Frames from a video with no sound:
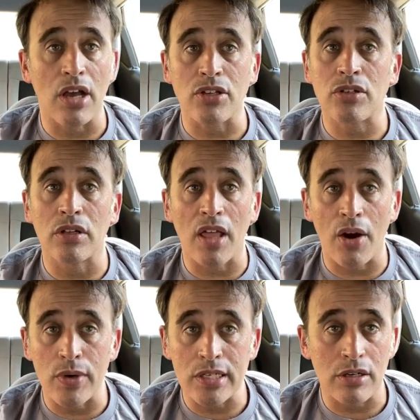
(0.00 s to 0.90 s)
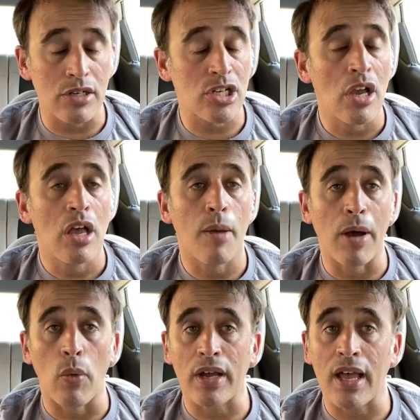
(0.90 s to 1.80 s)
I also did a lot of research
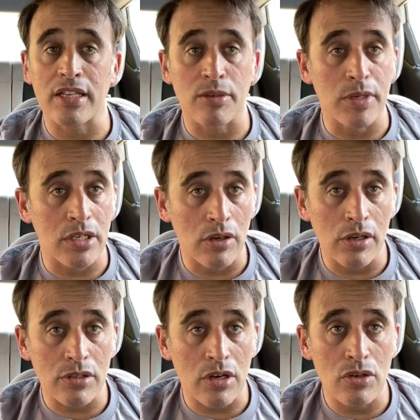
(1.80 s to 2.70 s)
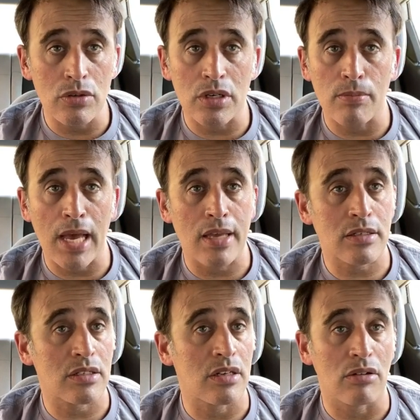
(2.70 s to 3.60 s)
about what kinds of materials are used in
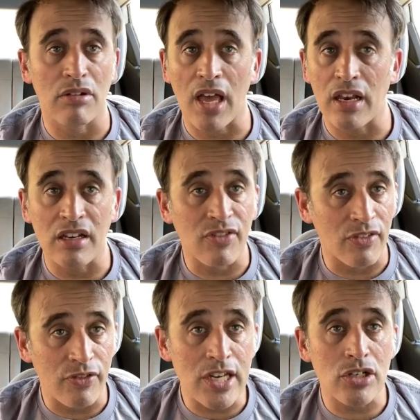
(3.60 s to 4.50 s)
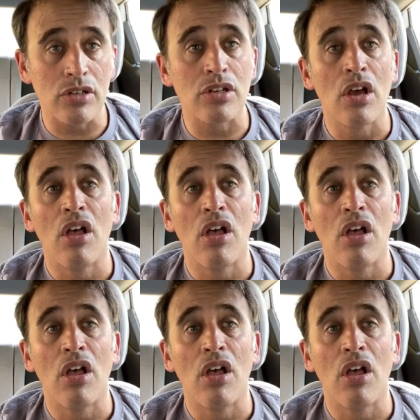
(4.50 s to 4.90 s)
masks and kind of different features.